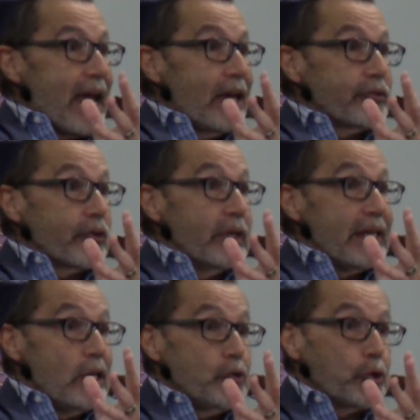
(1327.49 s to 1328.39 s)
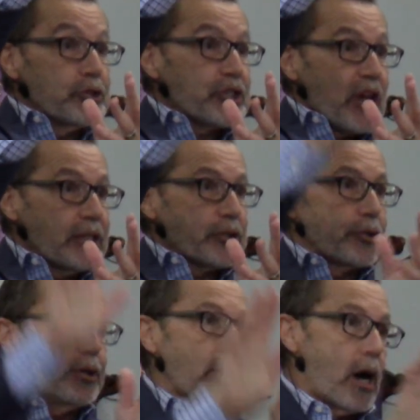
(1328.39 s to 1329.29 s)
as an
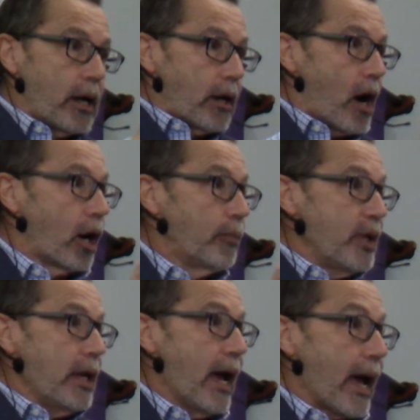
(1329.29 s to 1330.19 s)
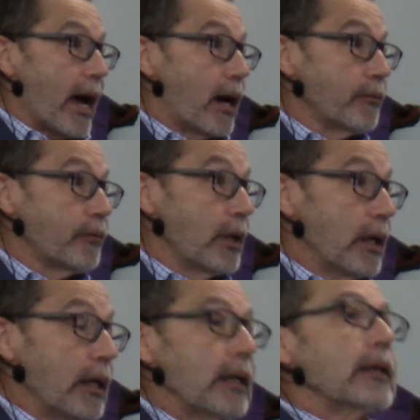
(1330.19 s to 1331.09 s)
intercessor on our behalf
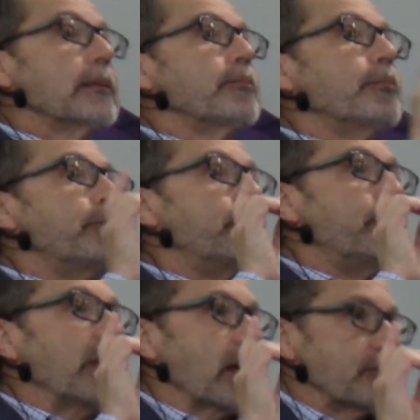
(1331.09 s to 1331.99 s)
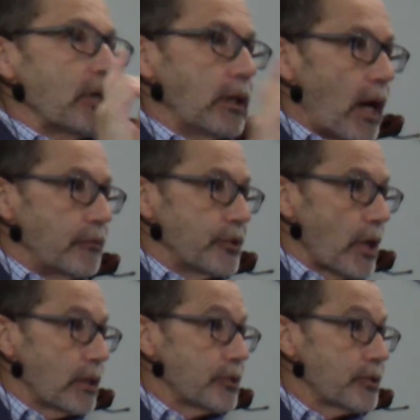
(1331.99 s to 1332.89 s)
because he loves
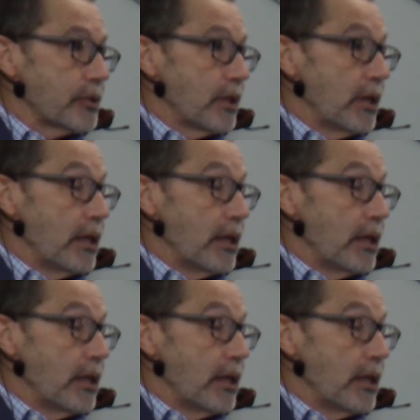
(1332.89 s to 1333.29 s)
us.